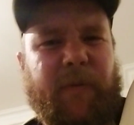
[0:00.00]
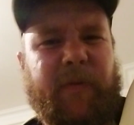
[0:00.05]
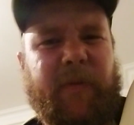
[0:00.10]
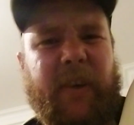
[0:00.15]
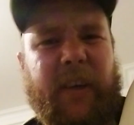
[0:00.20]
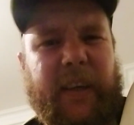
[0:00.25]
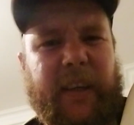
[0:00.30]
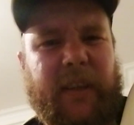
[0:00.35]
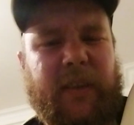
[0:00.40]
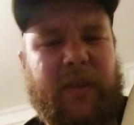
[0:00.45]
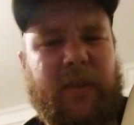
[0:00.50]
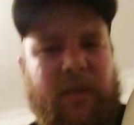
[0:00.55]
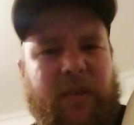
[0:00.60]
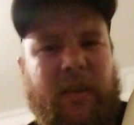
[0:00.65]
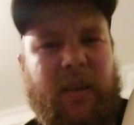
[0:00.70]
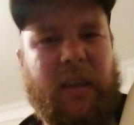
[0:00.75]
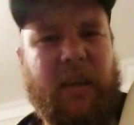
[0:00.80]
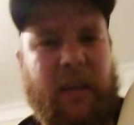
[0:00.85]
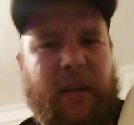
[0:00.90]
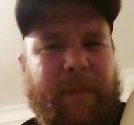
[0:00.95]
fixed
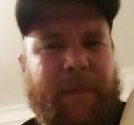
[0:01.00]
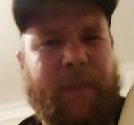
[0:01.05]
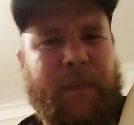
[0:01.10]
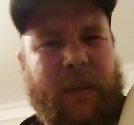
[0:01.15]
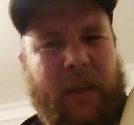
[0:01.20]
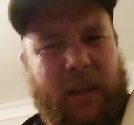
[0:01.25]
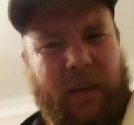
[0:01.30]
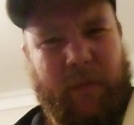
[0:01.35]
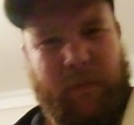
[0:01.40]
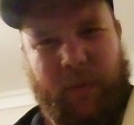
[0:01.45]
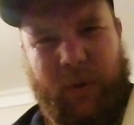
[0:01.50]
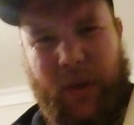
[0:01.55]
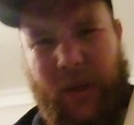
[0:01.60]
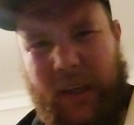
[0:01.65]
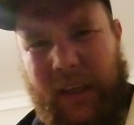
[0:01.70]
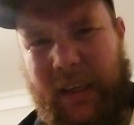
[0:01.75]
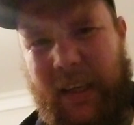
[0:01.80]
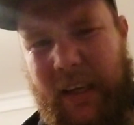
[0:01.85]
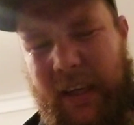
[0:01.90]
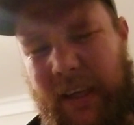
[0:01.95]

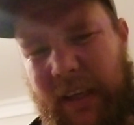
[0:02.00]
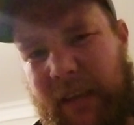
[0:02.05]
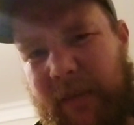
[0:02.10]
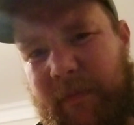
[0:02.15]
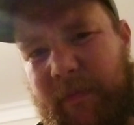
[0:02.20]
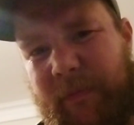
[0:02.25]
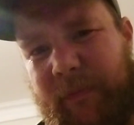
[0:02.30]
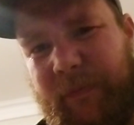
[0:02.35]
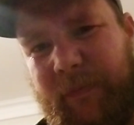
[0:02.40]
by getting